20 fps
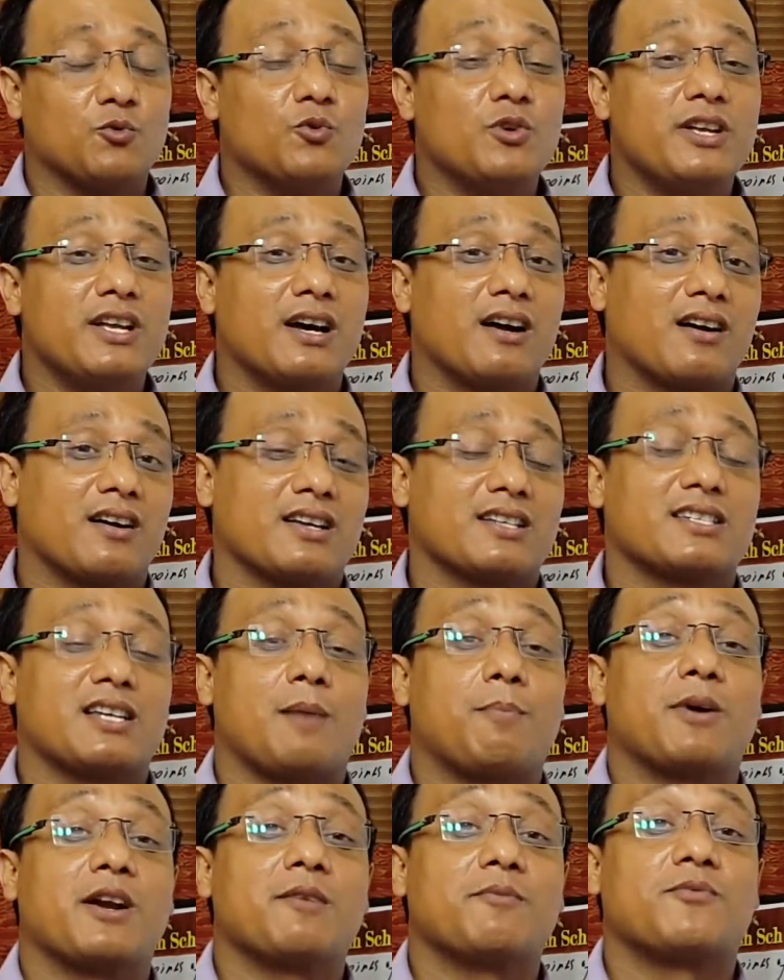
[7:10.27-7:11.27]
we are
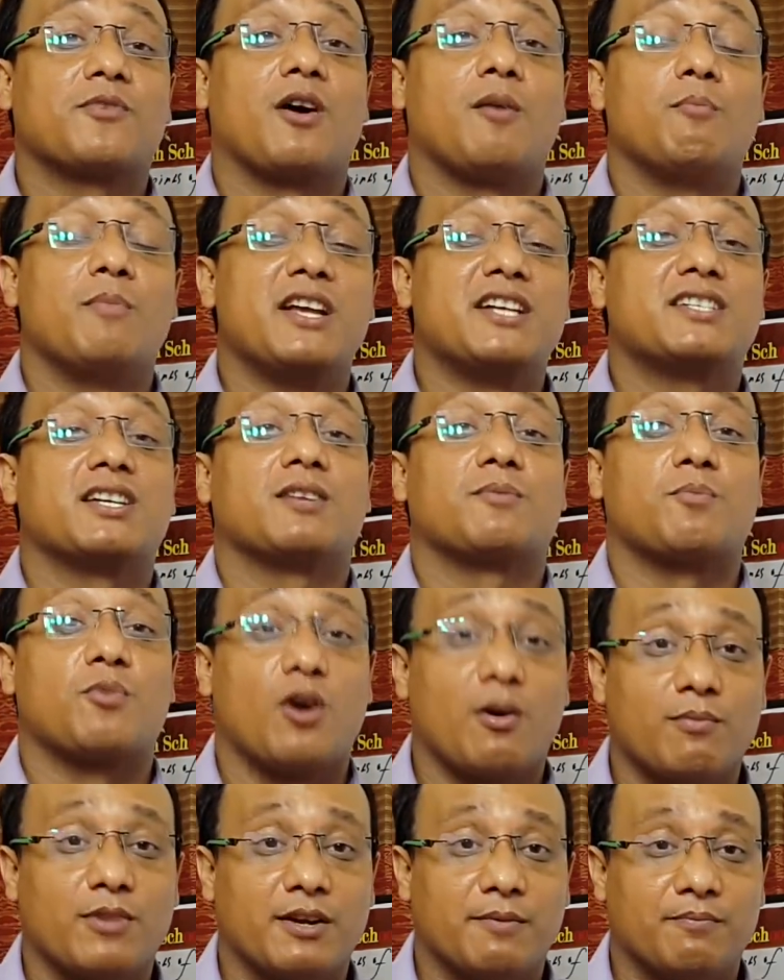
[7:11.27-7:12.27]
suffering from mental
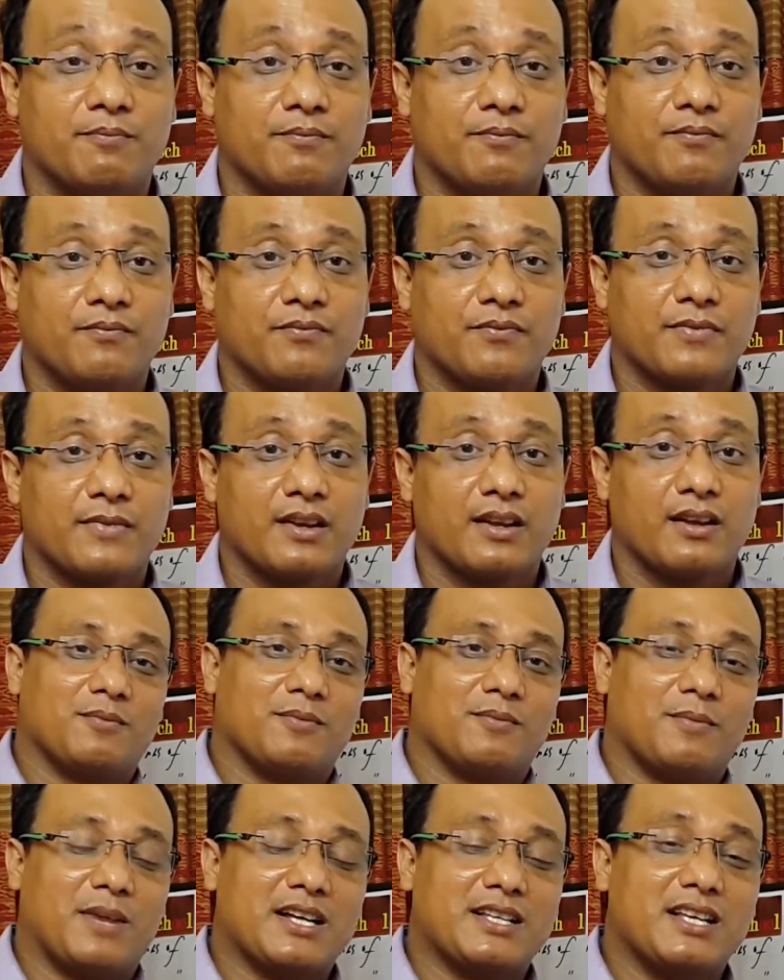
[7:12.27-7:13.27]
problem.
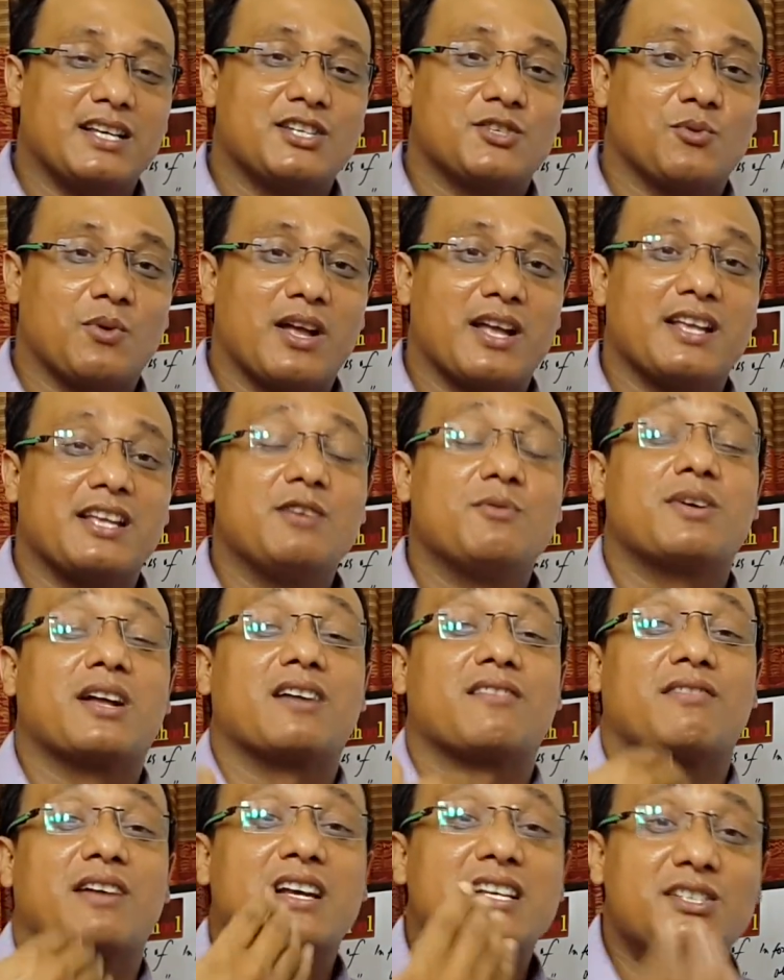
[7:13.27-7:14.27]
By this way, you
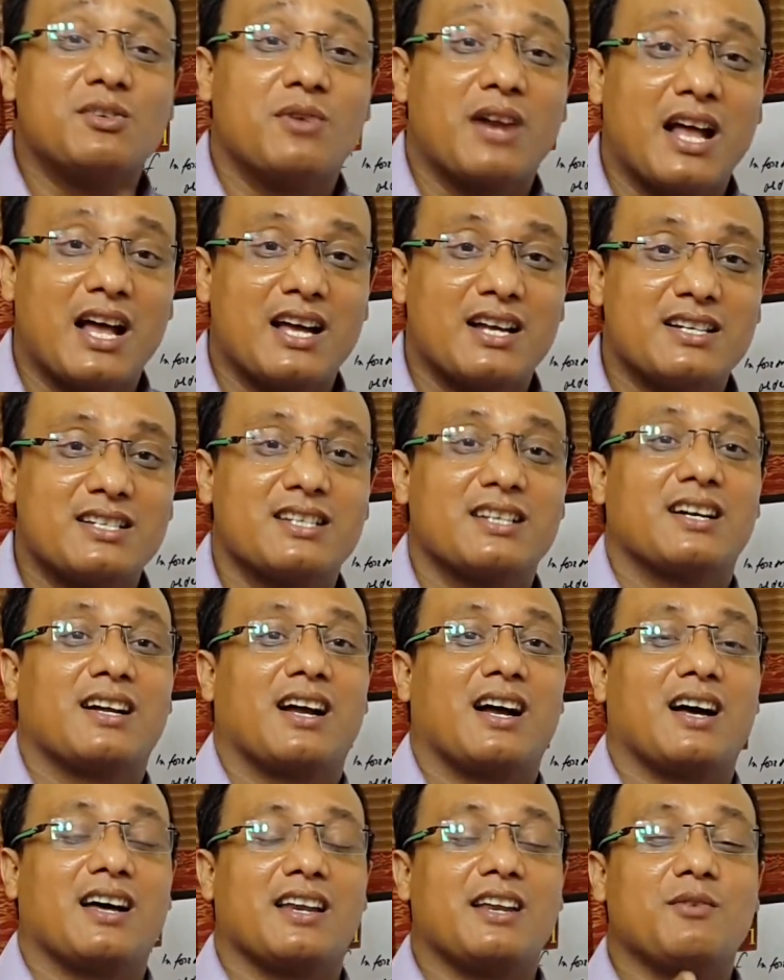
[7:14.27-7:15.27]
can raise your hand
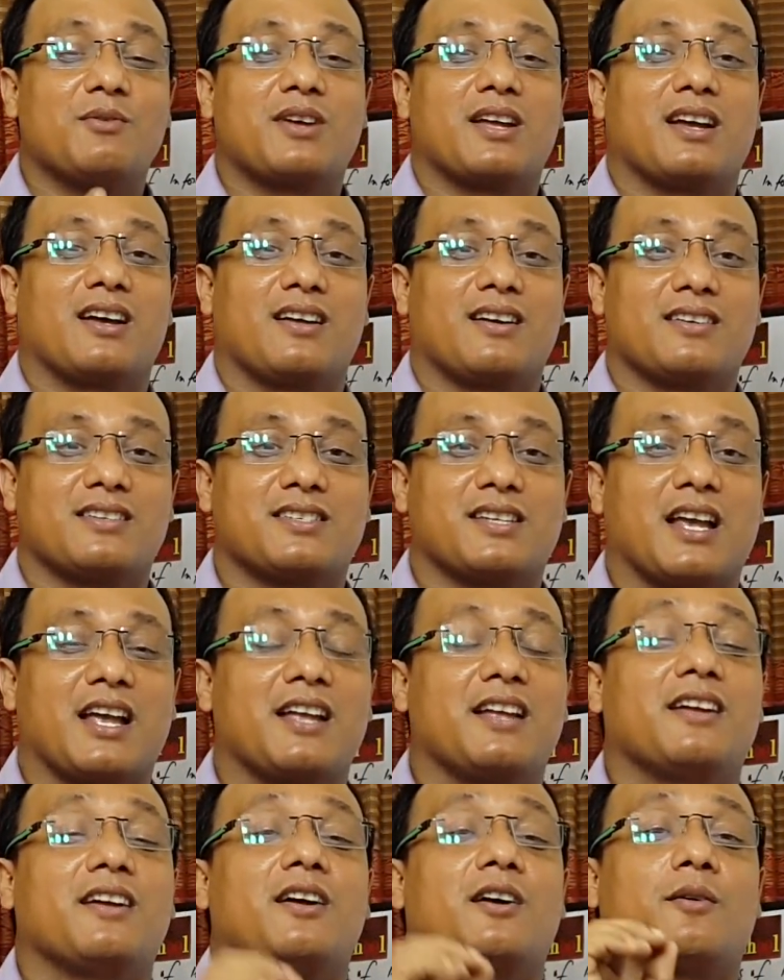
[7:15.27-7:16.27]
and you can
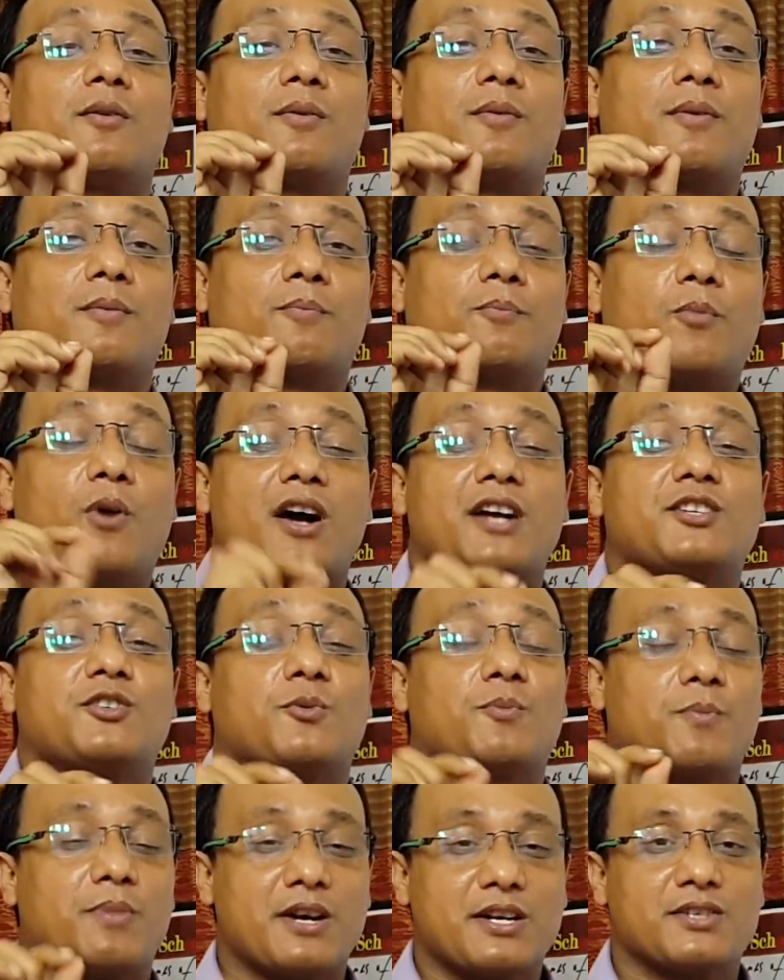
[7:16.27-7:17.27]
say point
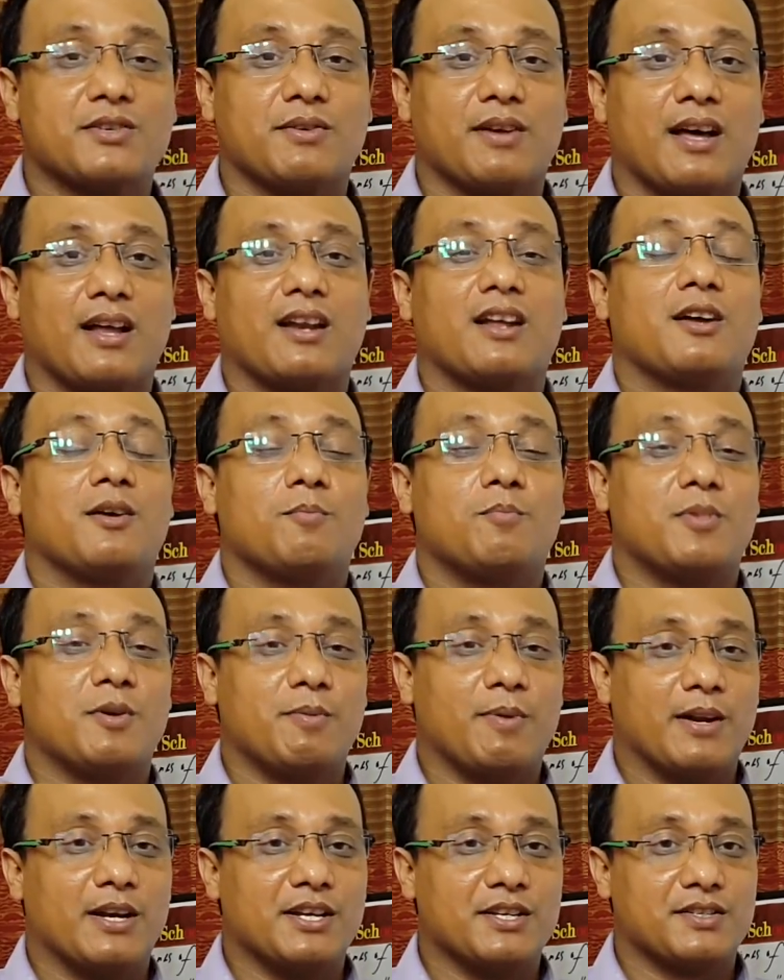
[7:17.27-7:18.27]
of personal
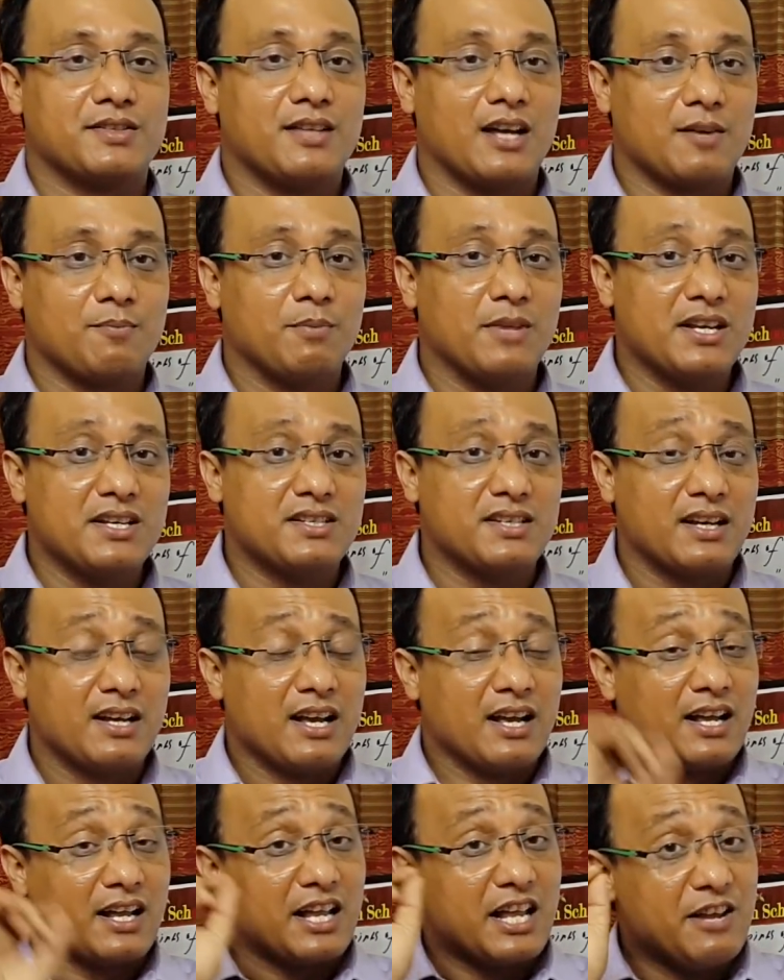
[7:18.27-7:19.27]
privilege. That means
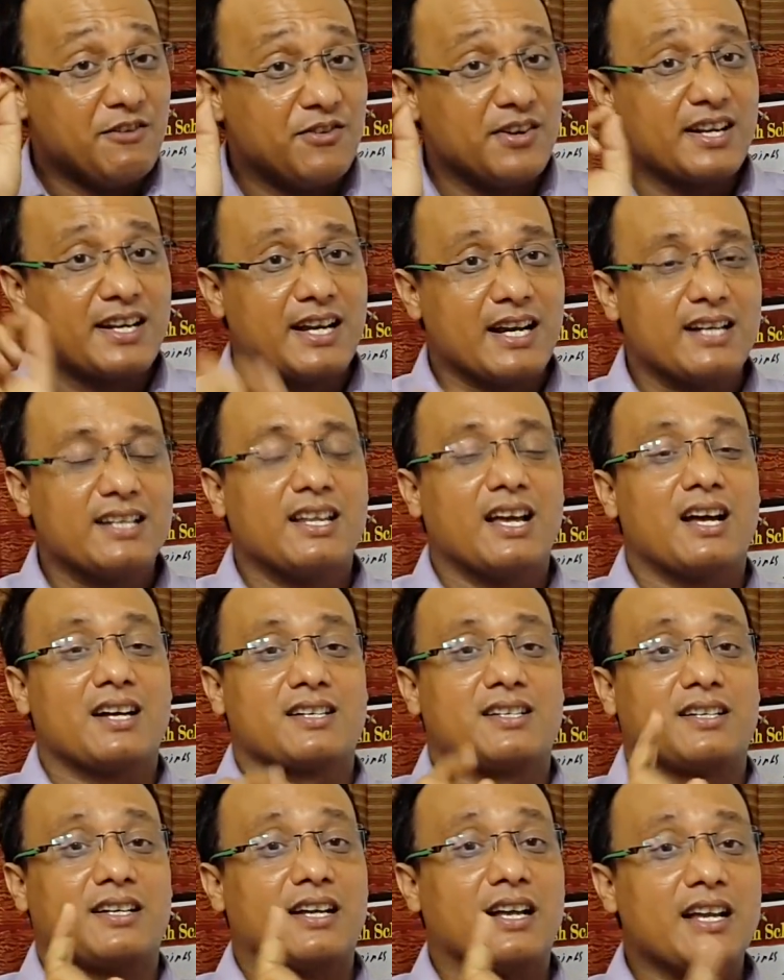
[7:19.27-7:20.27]
if we get
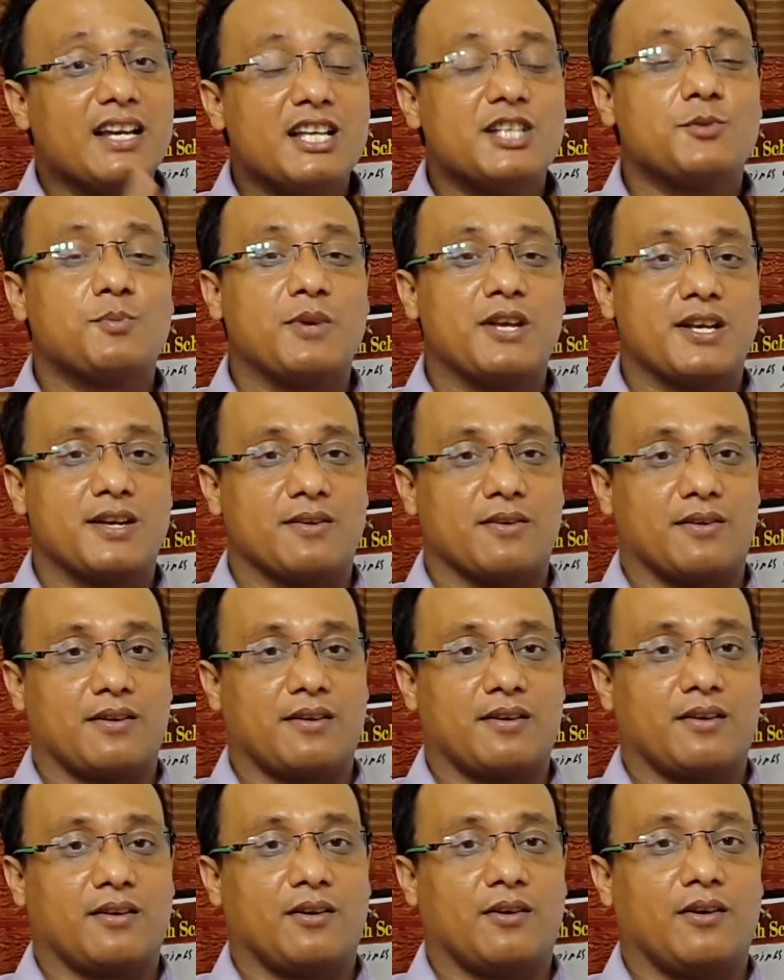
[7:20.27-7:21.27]
that any
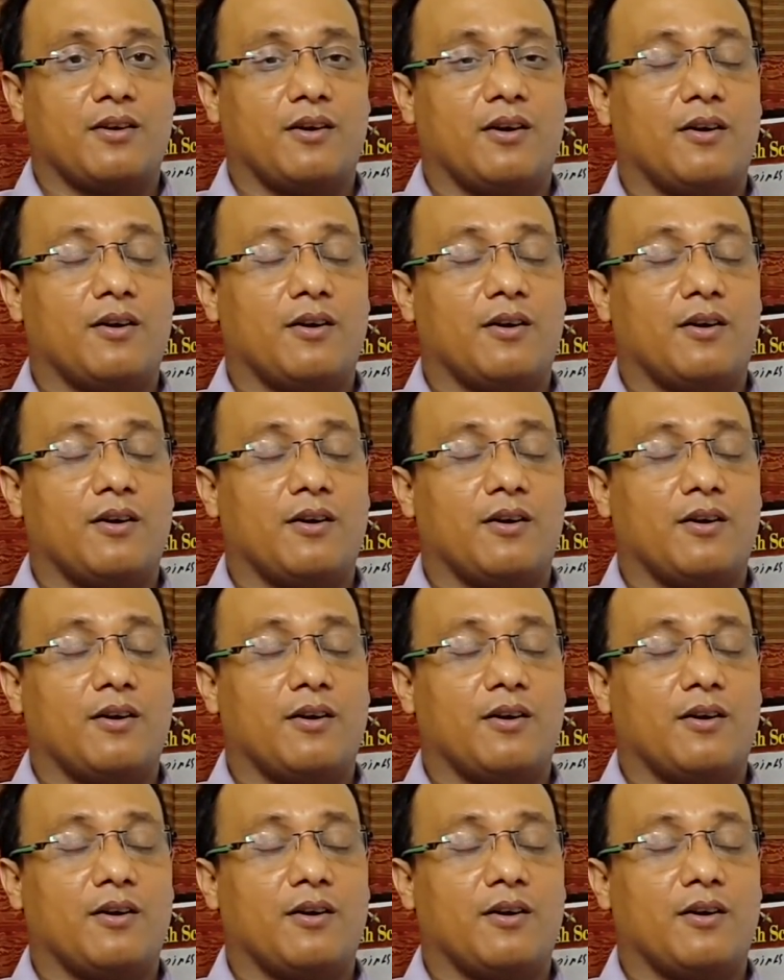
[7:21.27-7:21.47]
speaker